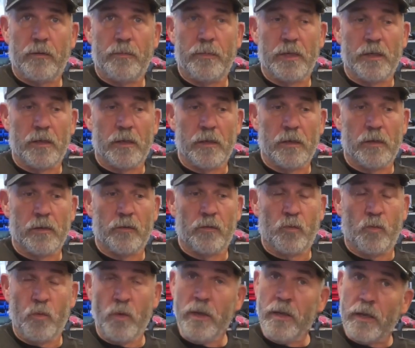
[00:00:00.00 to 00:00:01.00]
because
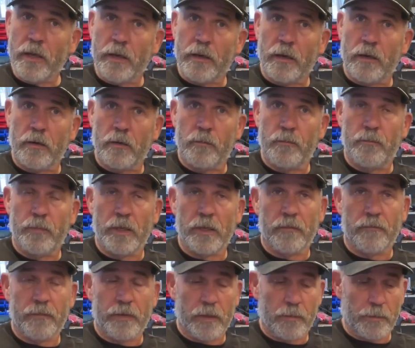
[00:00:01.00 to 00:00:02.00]
we had our
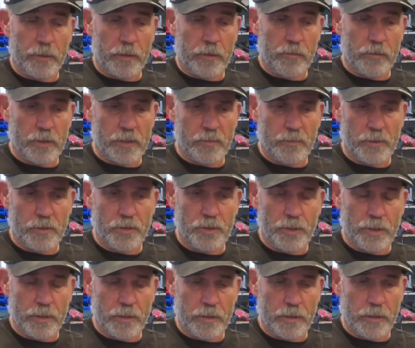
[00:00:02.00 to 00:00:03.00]
big family Christmas
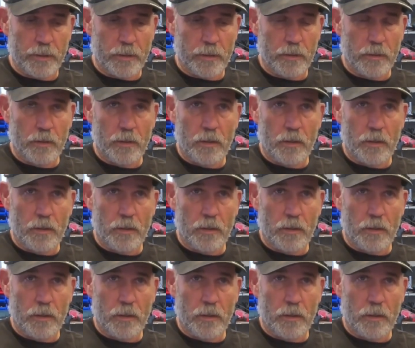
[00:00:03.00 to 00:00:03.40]
shindig